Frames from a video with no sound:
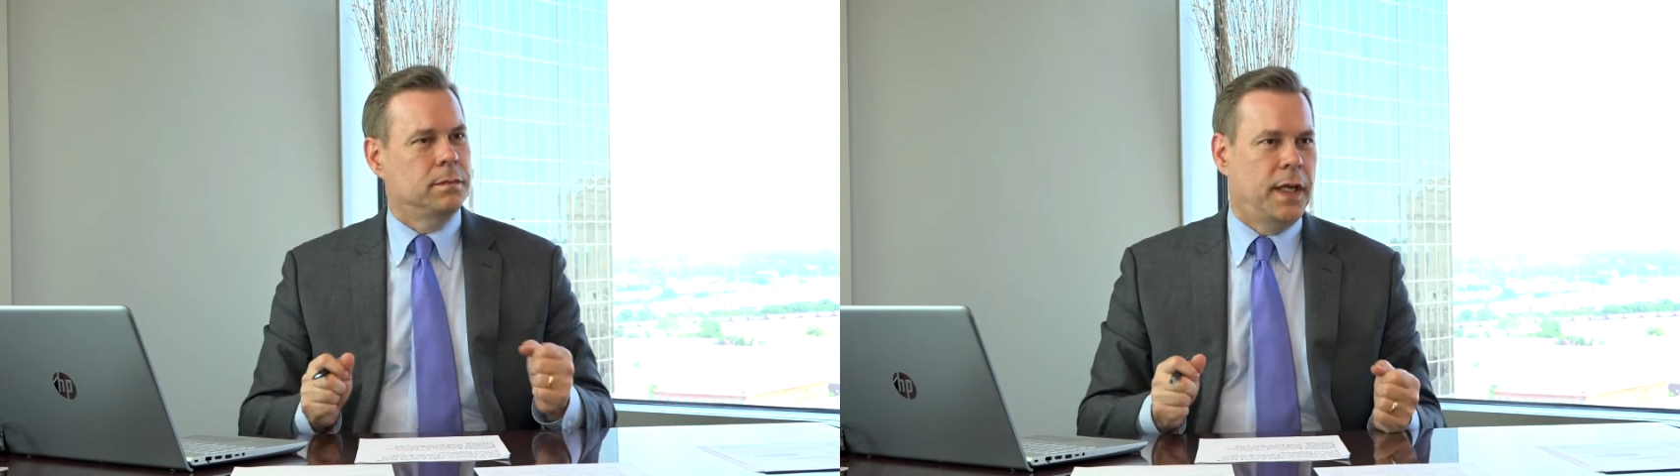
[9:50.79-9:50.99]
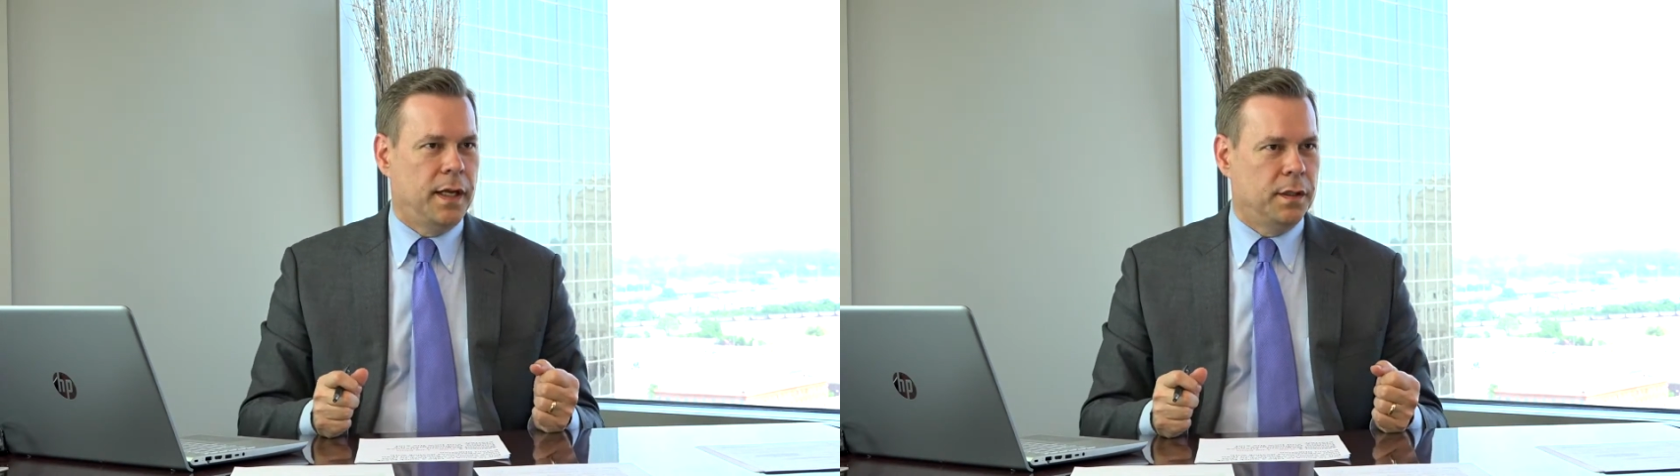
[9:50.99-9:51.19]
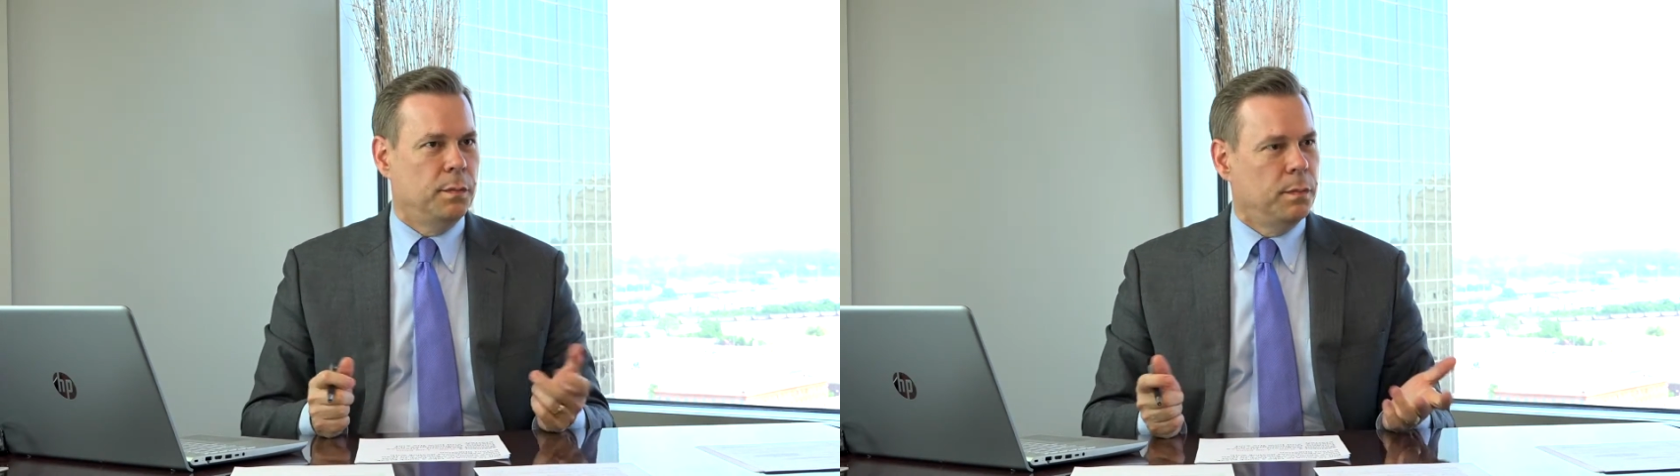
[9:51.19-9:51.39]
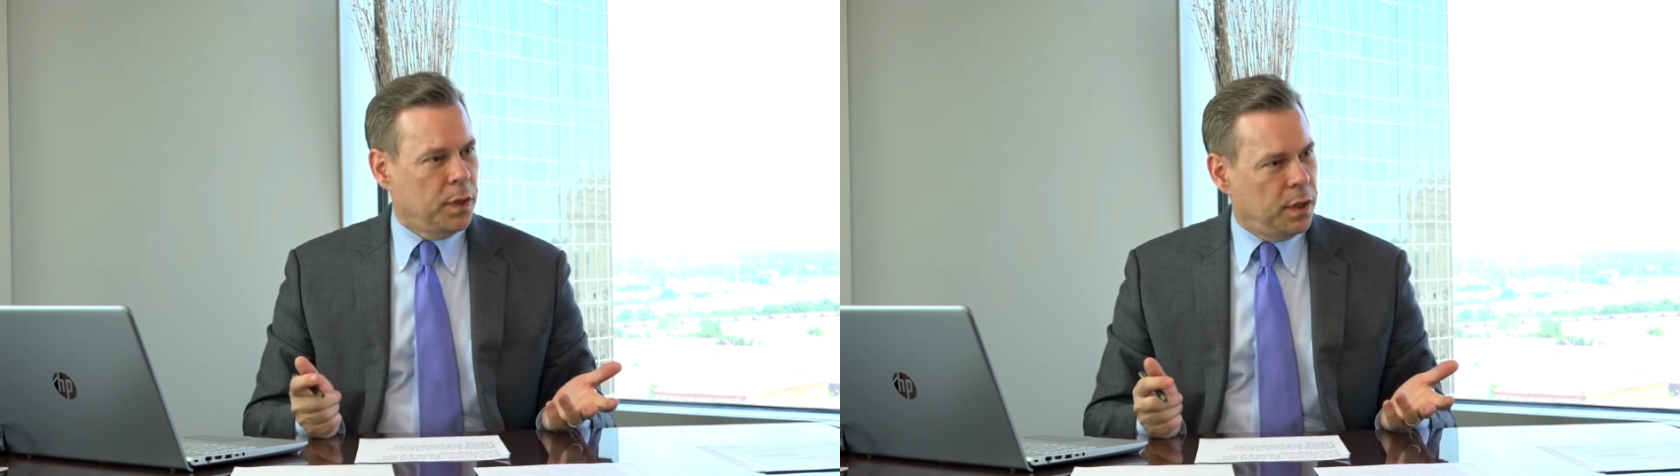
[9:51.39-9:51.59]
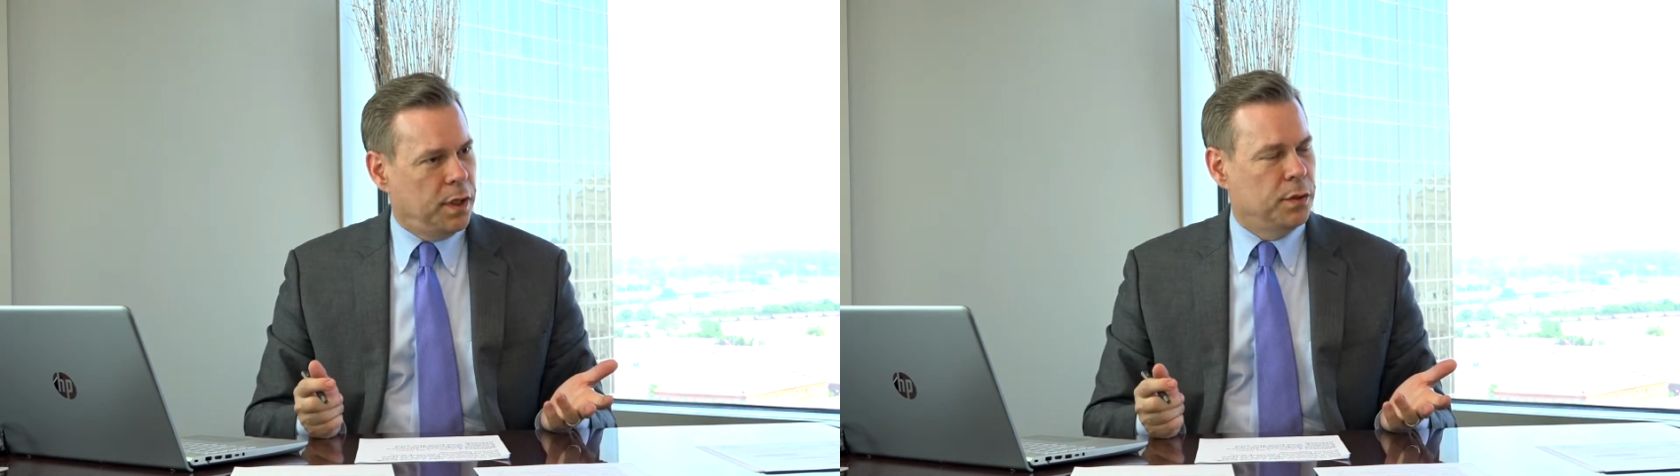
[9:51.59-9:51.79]
and
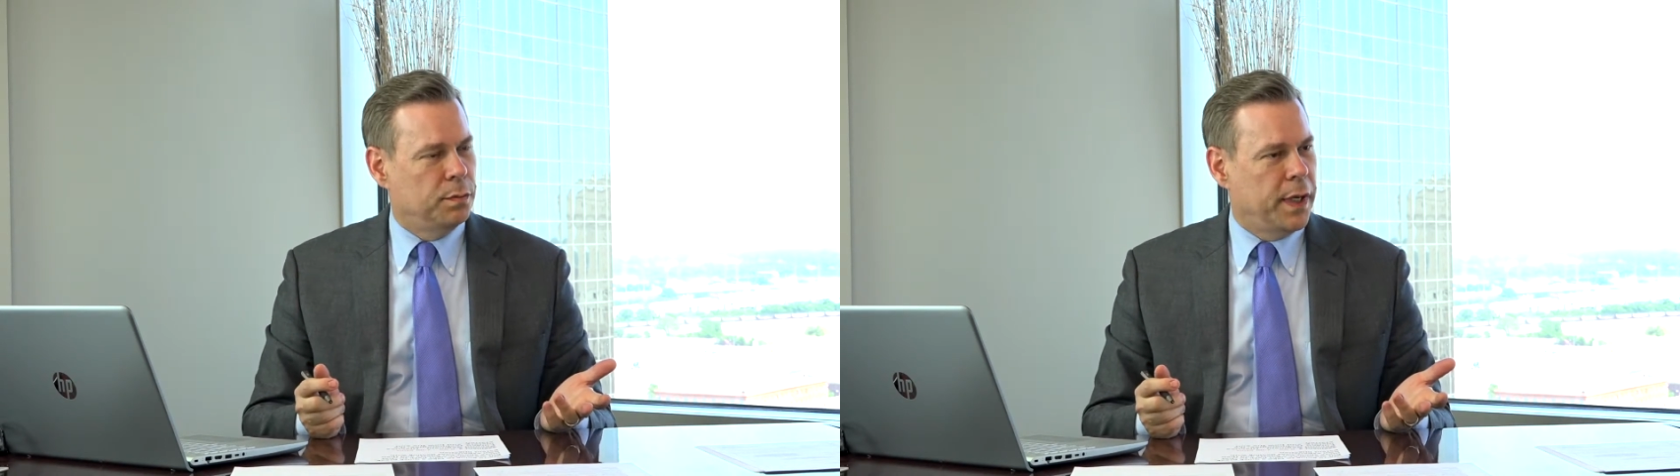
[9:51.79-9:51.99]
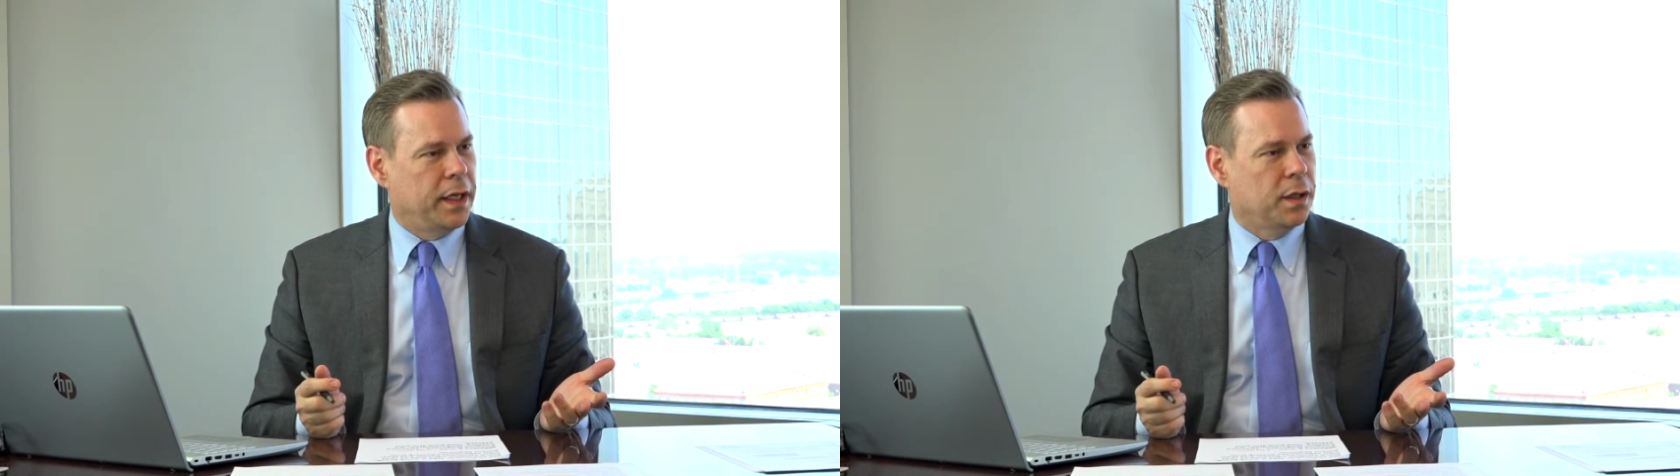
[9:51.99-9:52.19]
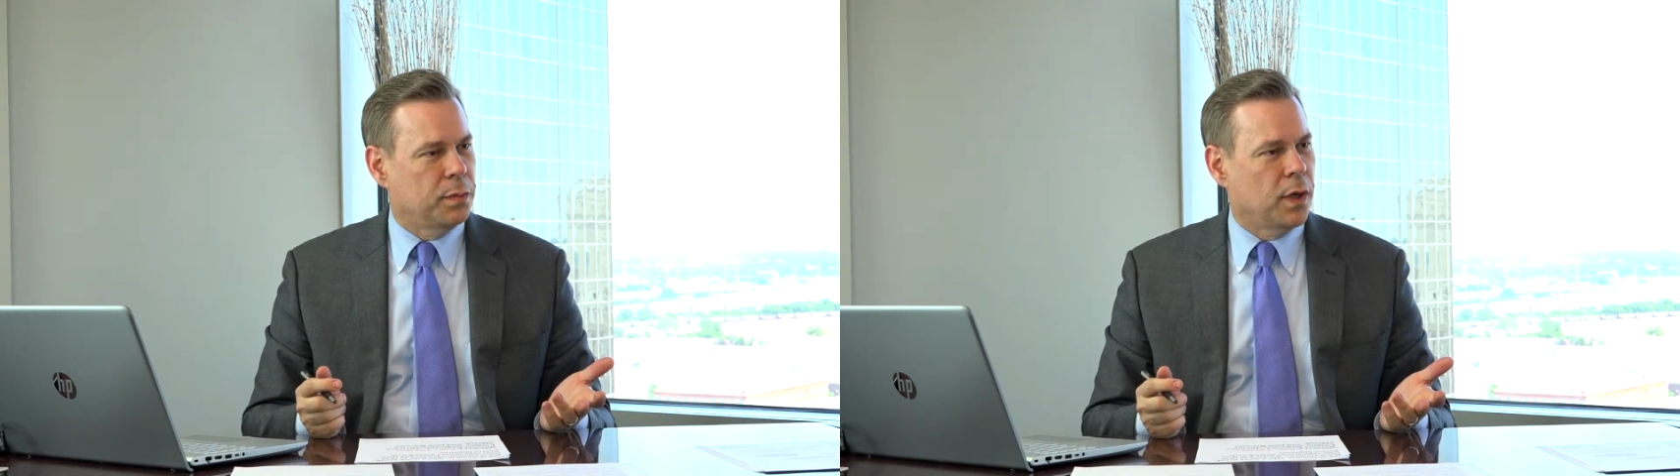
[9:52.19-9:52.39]
you're making the